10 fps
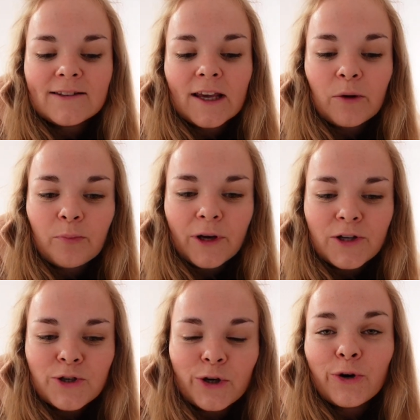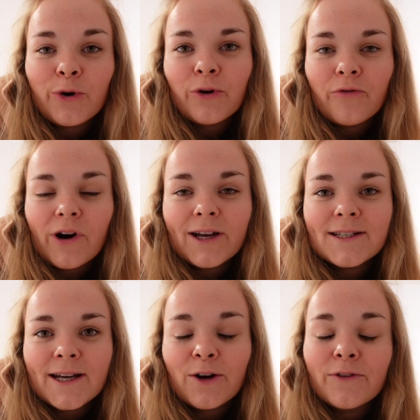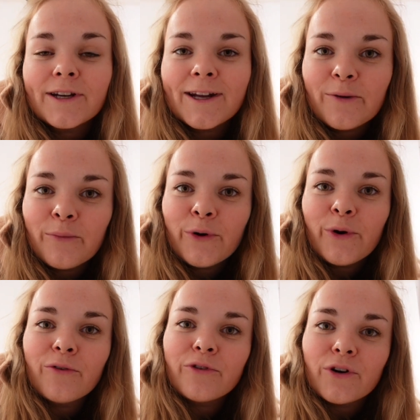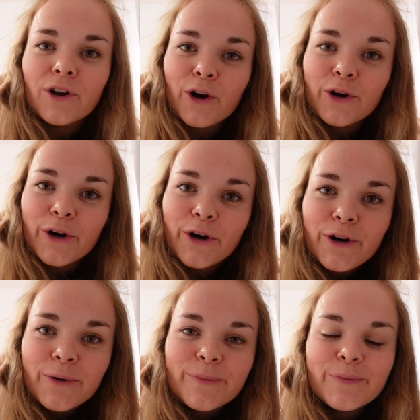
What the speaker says: Take a picture or write down the number of your locker